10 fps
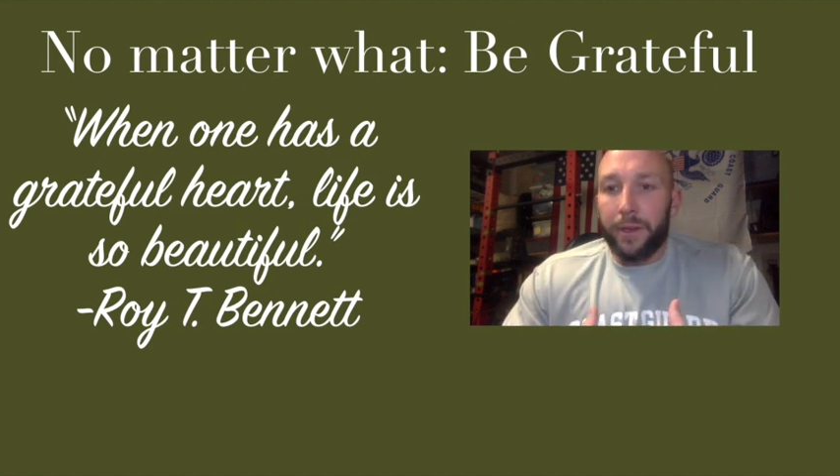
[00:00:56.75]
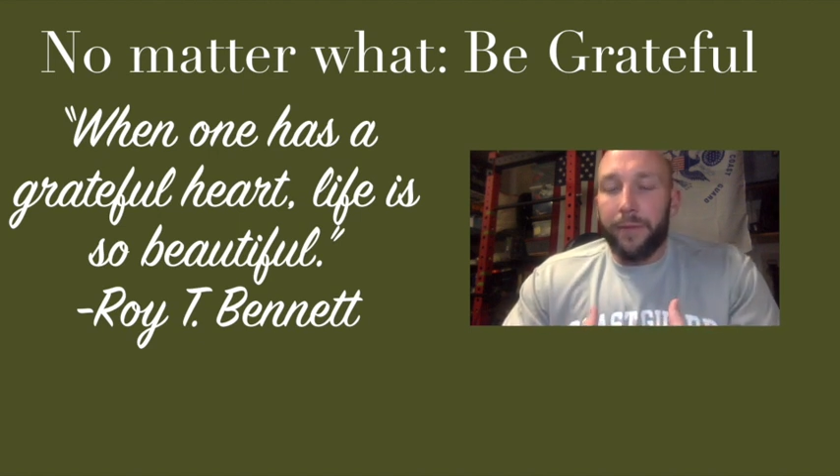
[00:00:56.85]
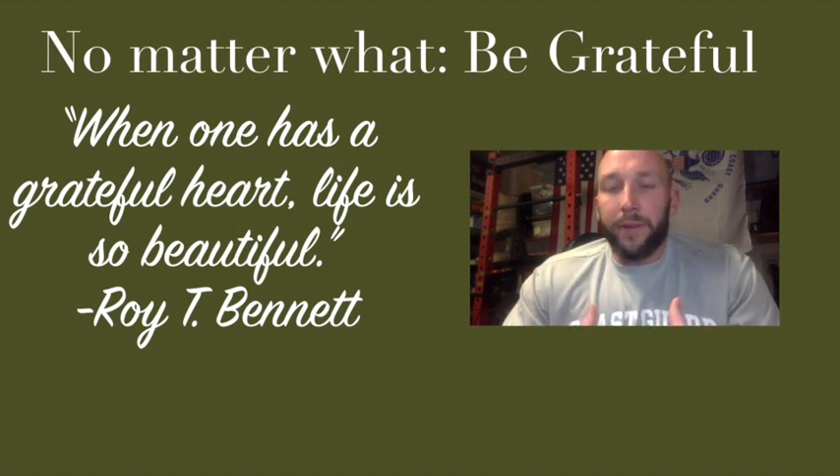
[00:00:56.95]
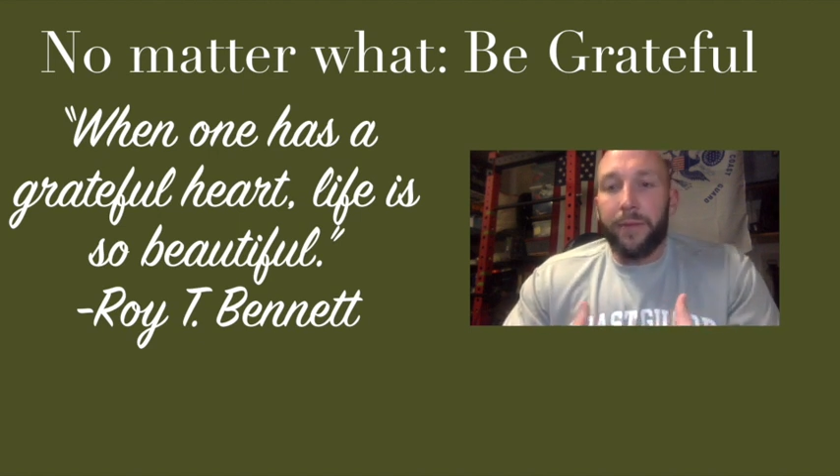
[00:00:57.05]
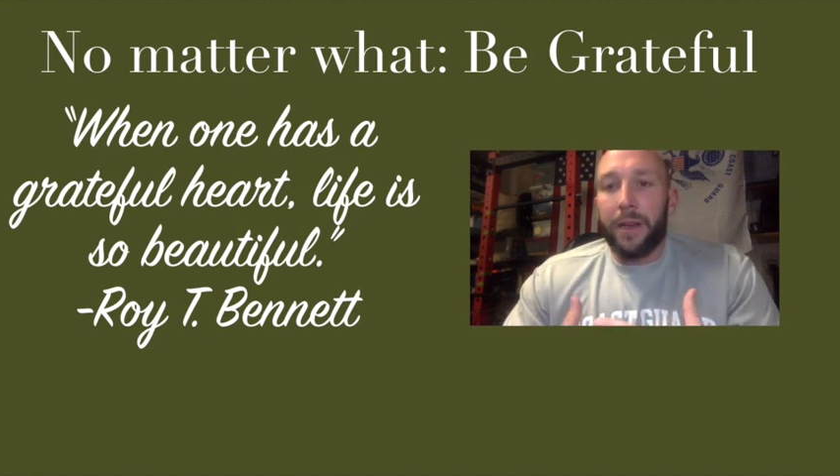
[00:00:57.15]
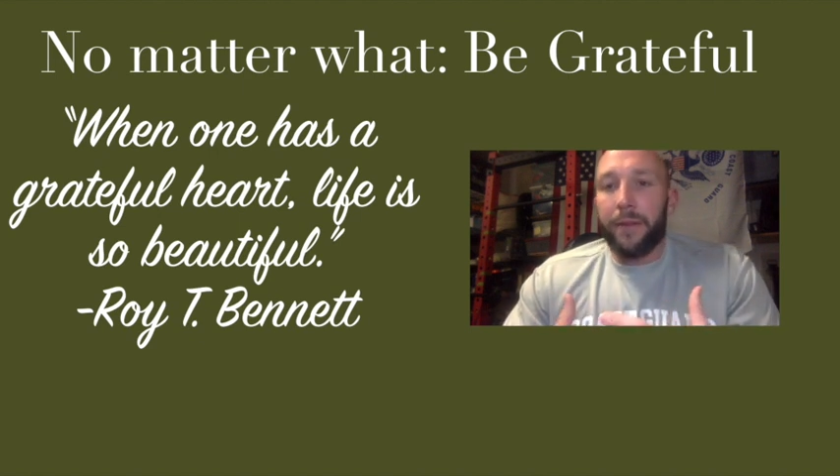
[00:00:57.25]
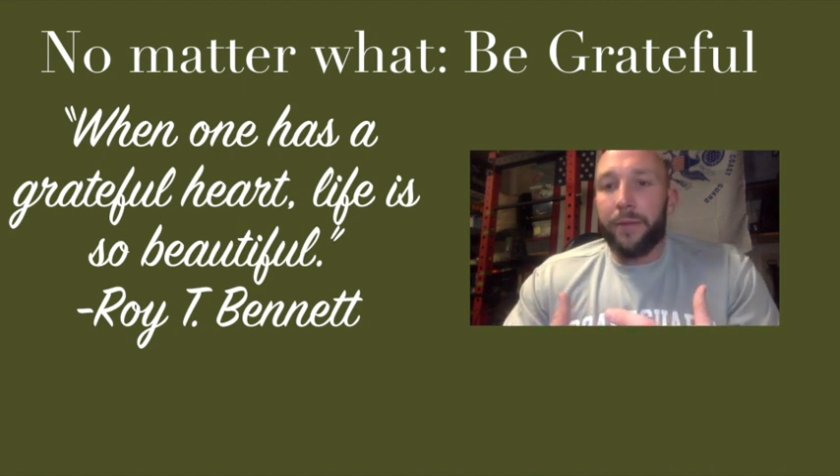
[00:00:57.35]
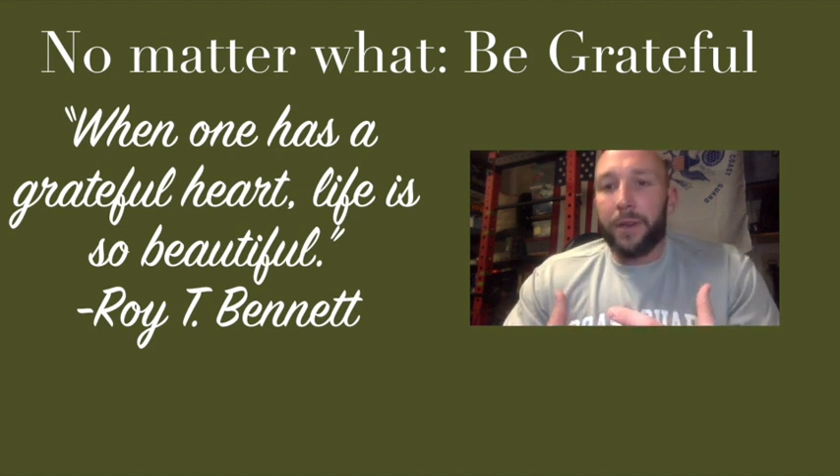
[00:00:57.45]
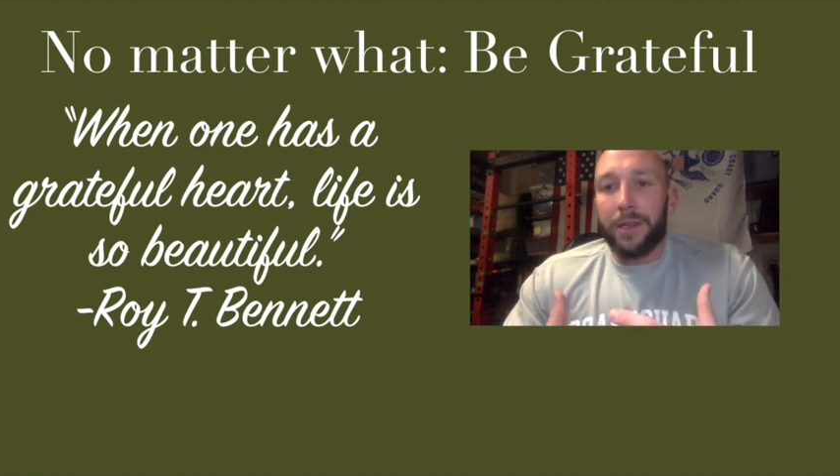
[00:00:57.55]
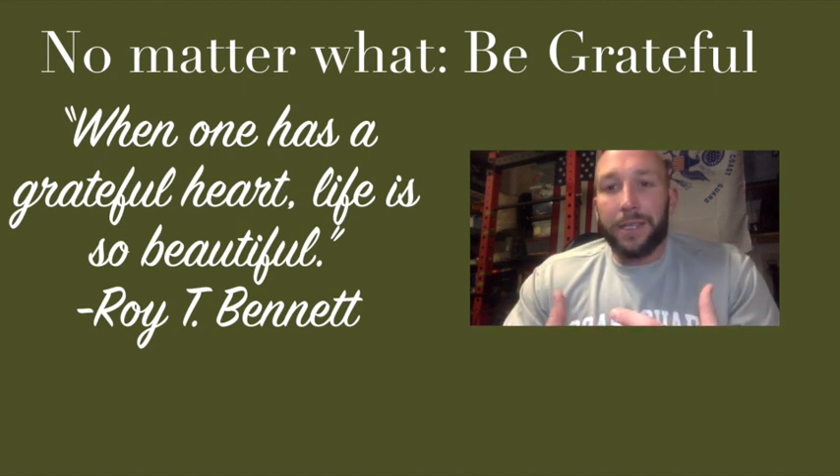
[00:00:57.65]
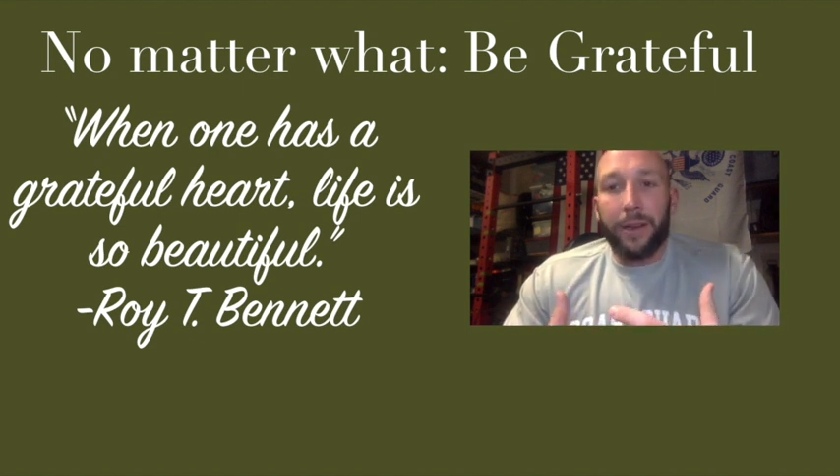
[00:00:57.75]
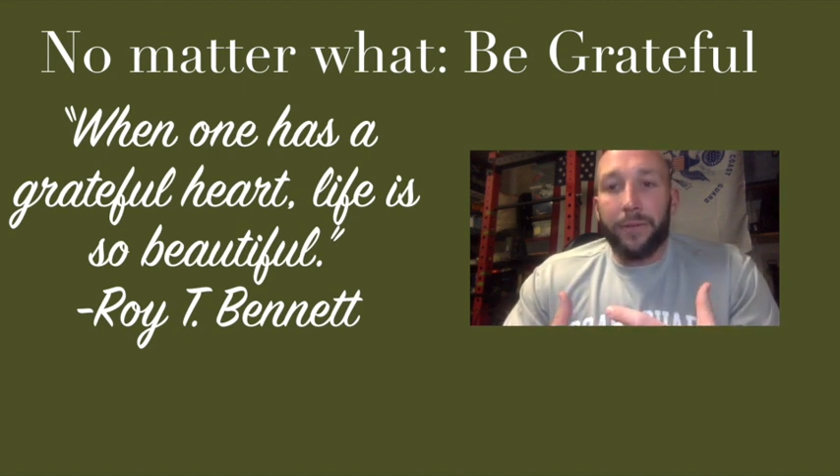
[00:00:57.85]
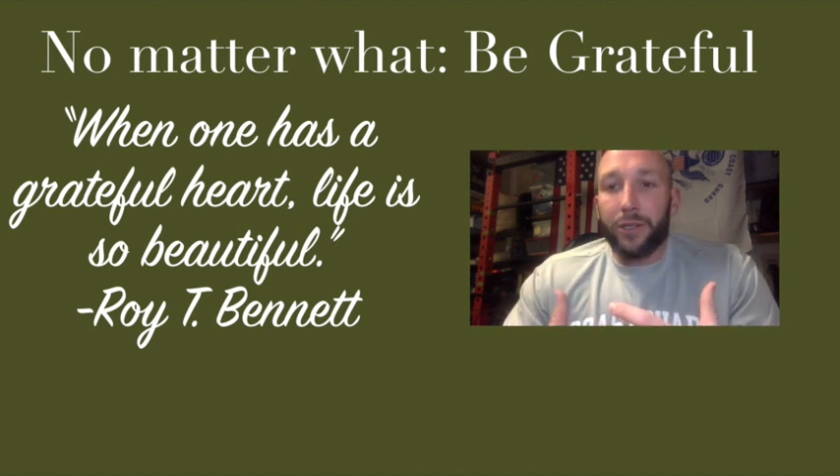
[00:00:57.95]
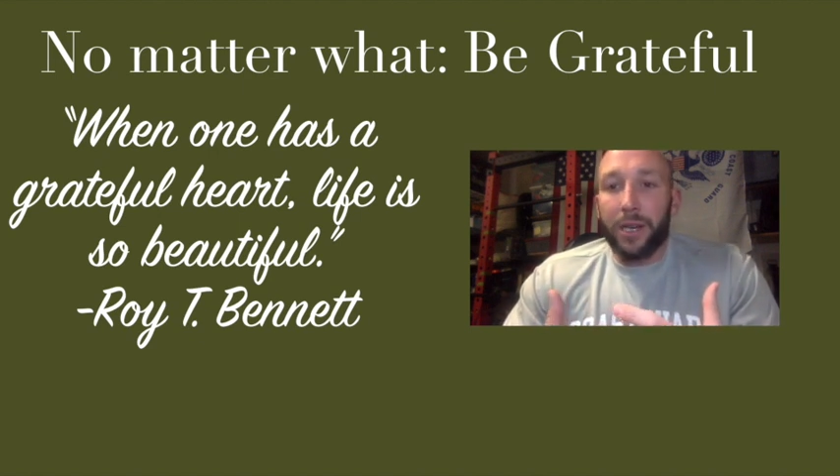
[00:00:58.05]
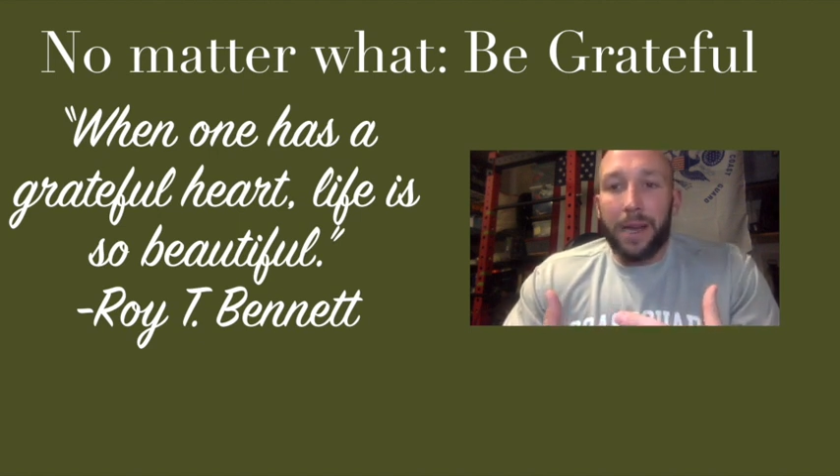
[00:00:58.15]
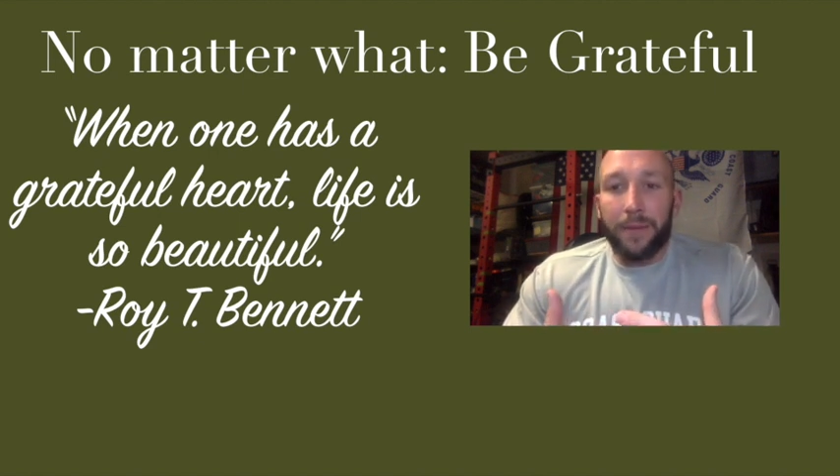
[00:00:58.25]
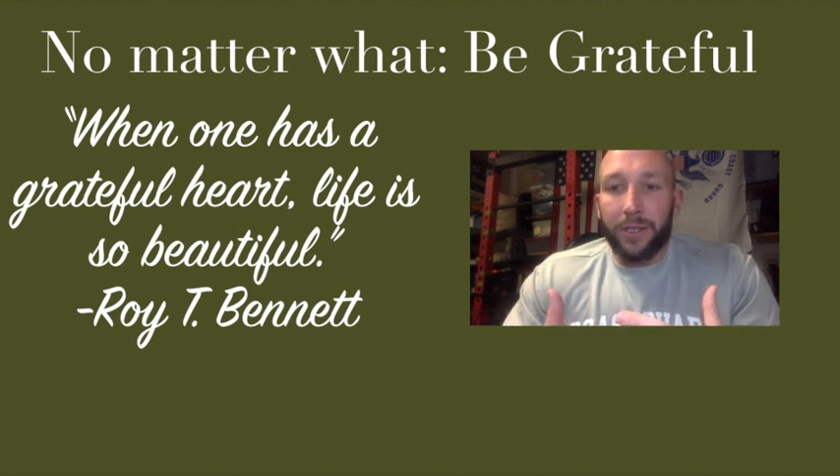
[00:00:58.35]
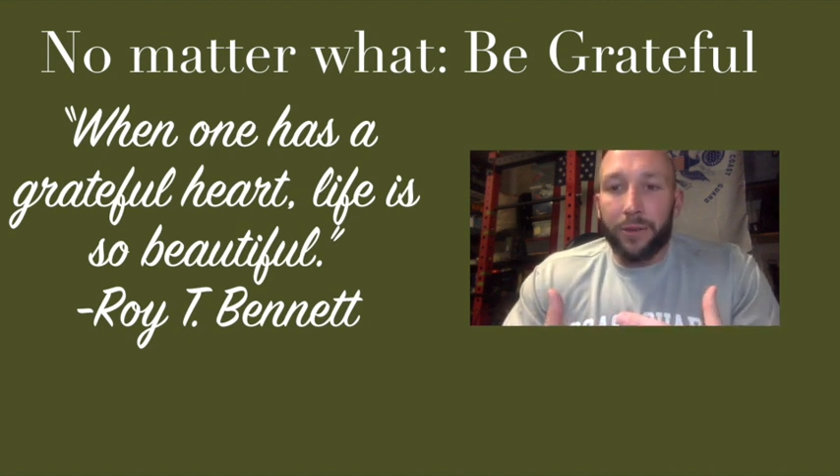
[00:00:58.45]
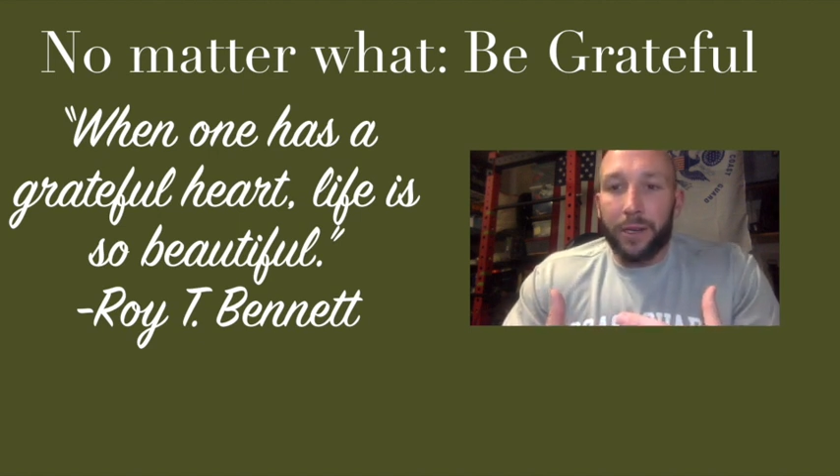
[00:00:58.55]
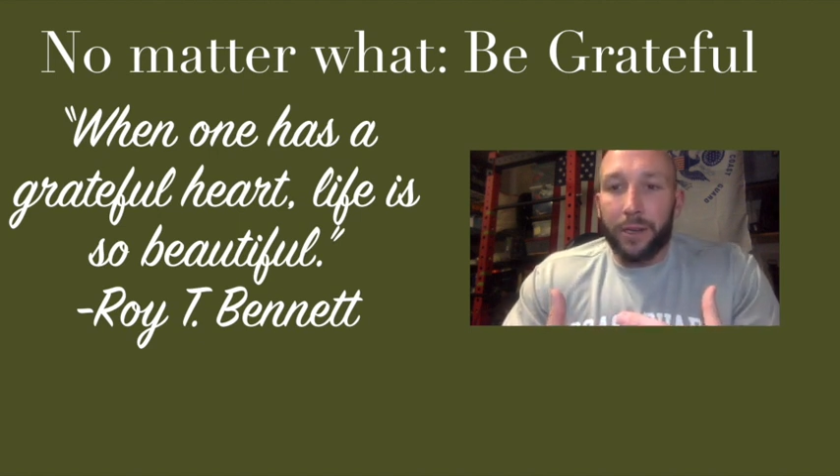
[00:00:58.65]
Even if you have, say you have a job
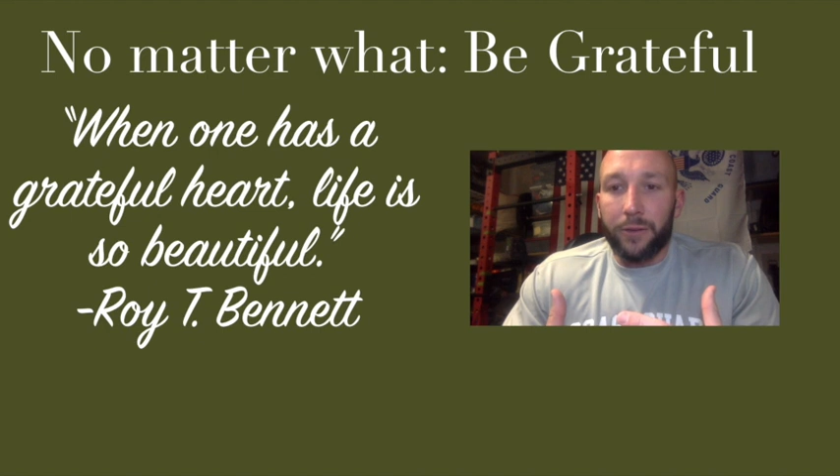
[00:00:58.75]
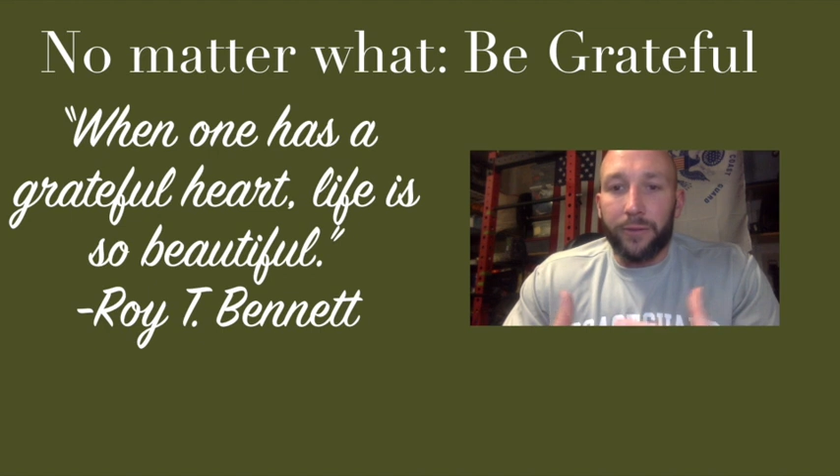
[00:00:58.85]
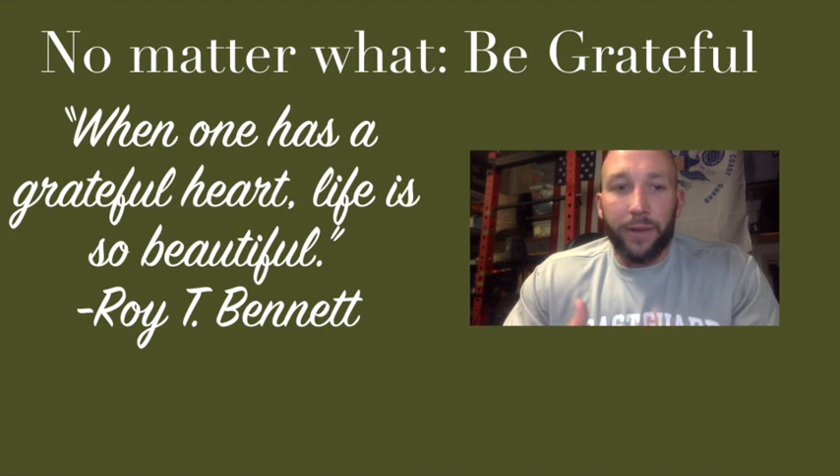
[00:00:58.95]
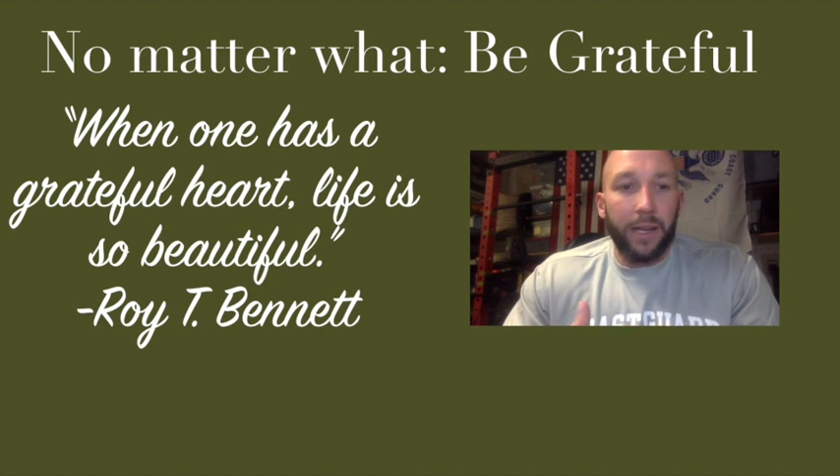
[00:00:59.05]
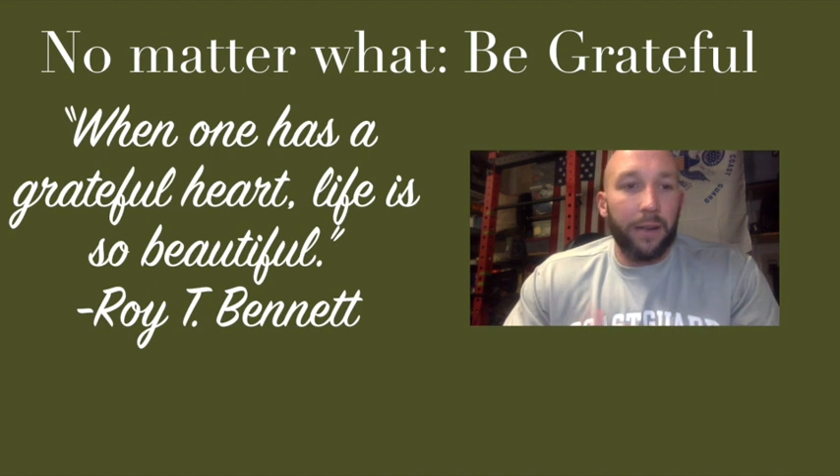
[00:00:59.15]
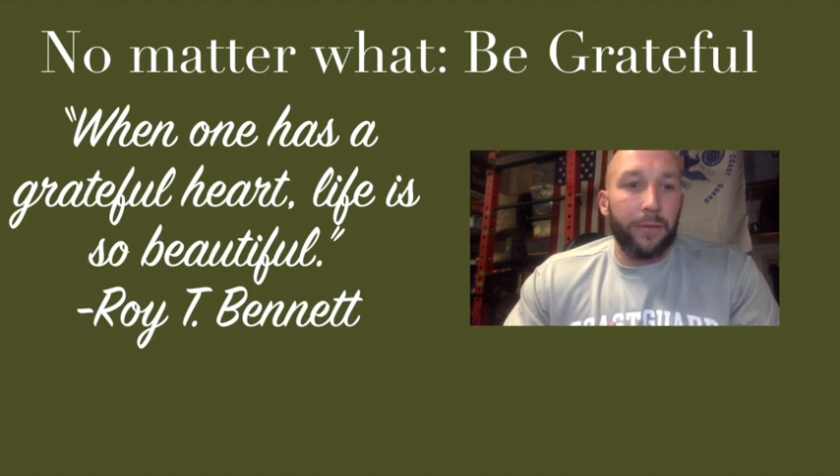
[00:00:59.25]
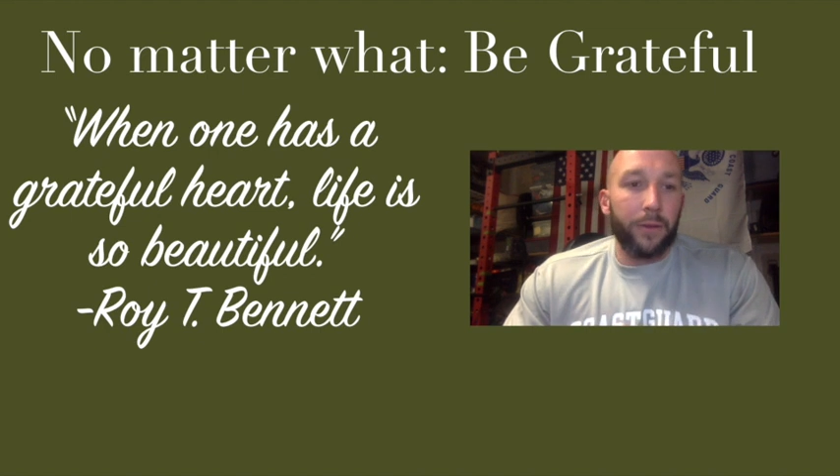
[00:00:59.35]
that you're not a huge fan of,